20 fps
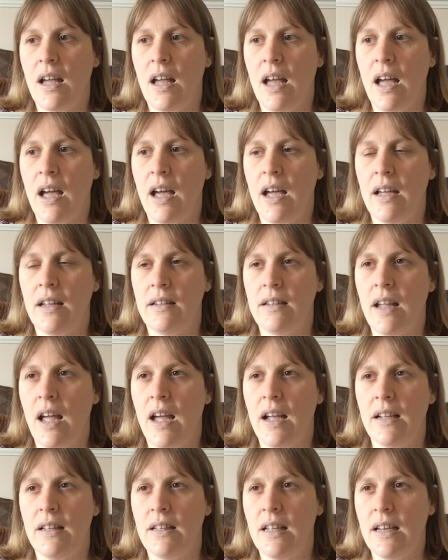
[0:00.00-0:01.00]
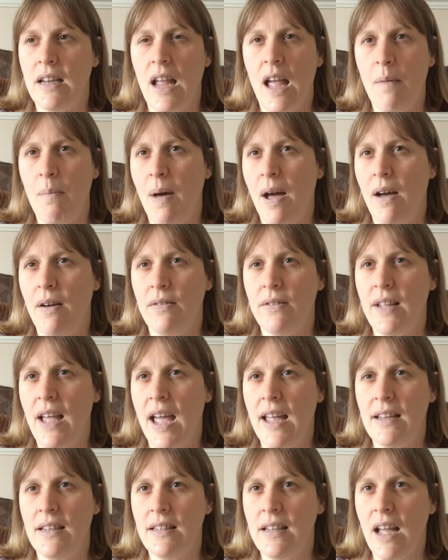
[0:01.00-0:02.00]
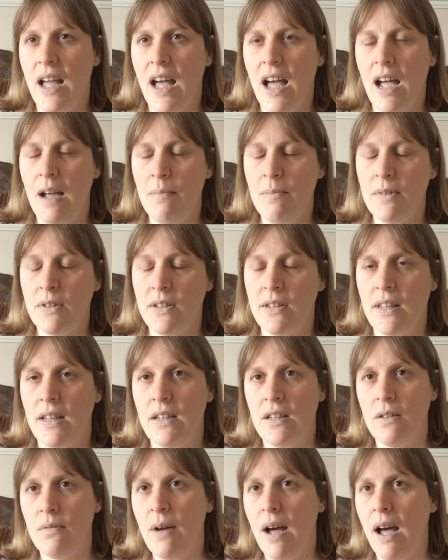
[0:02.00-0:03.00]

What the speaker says: And I did it about 10 times because I do